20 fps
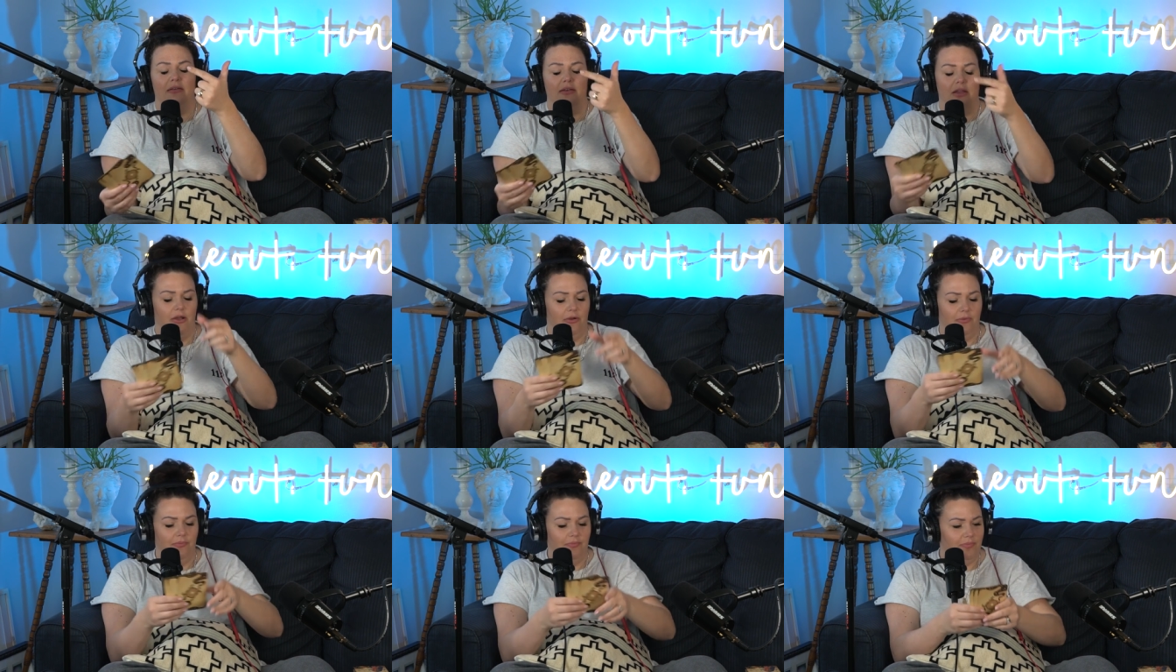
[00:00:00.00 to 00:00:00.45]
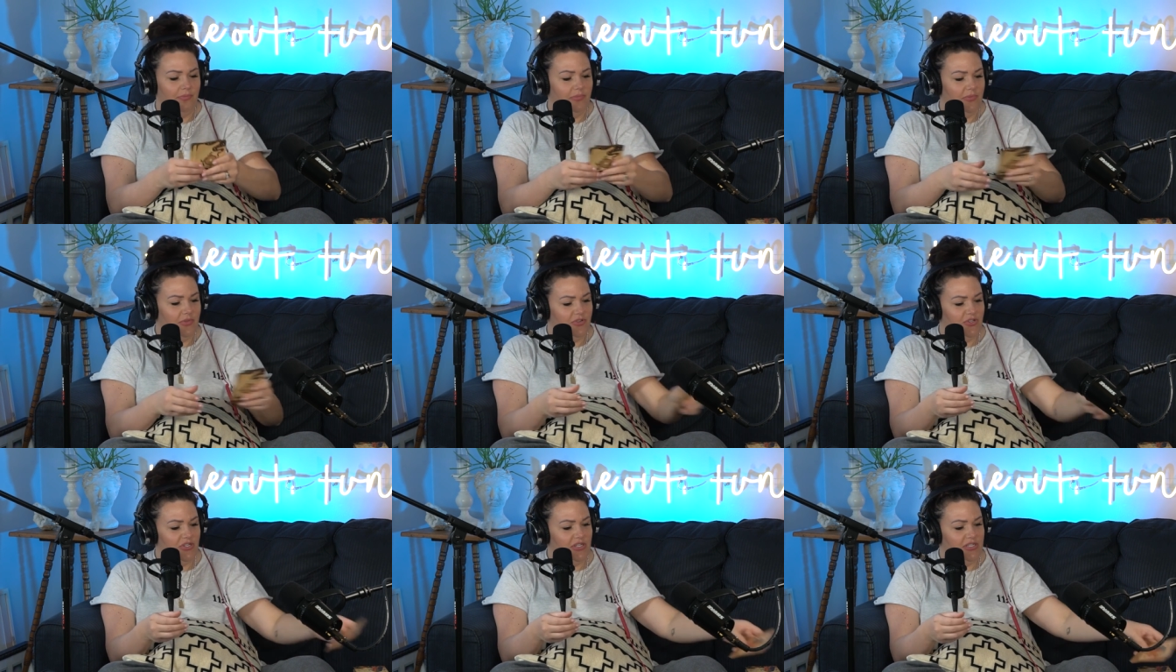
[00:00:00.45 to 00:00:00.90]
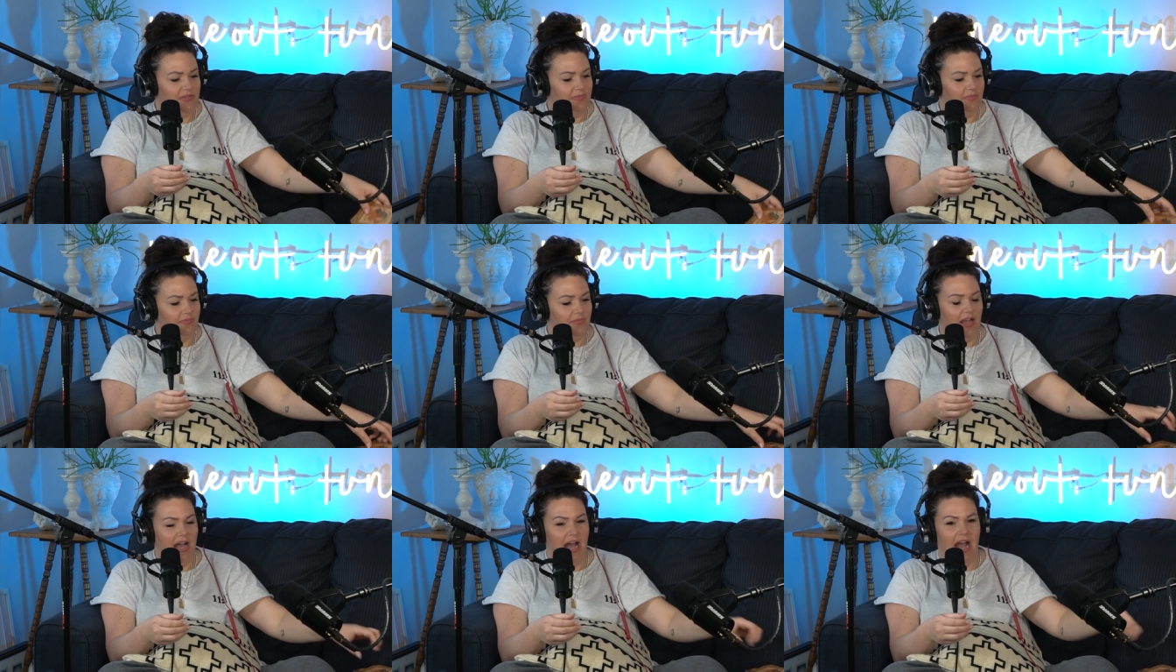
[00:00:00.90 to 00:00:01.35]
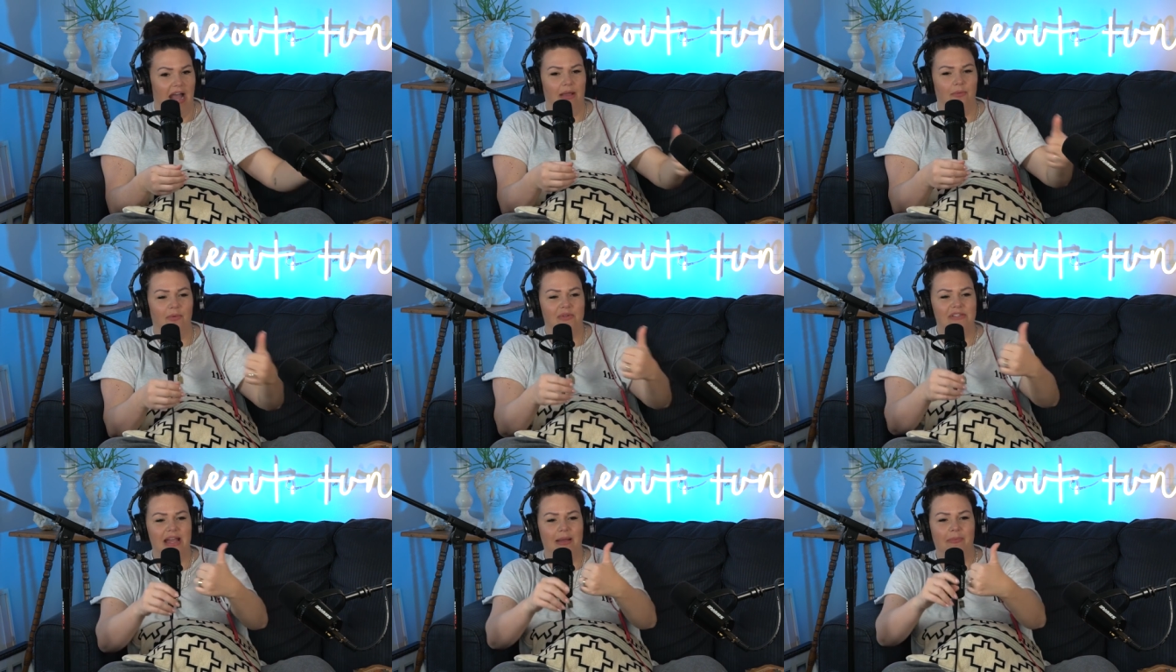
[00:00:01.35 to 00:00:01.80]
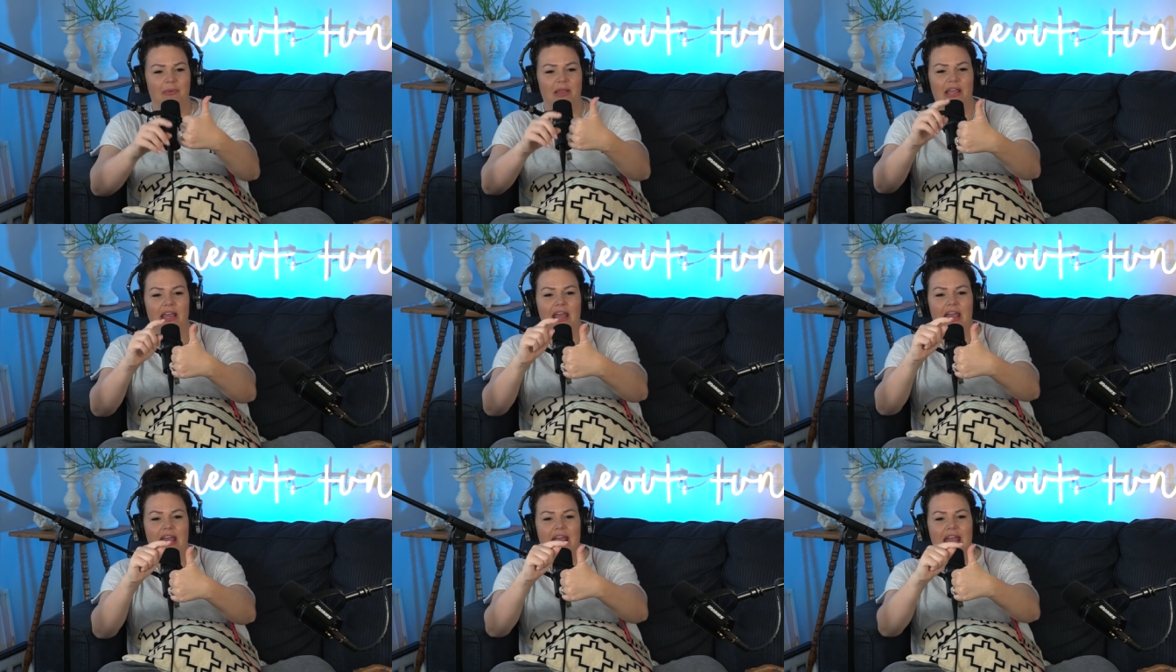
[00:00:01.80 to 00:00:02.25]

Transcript: No, she's high. What's happening?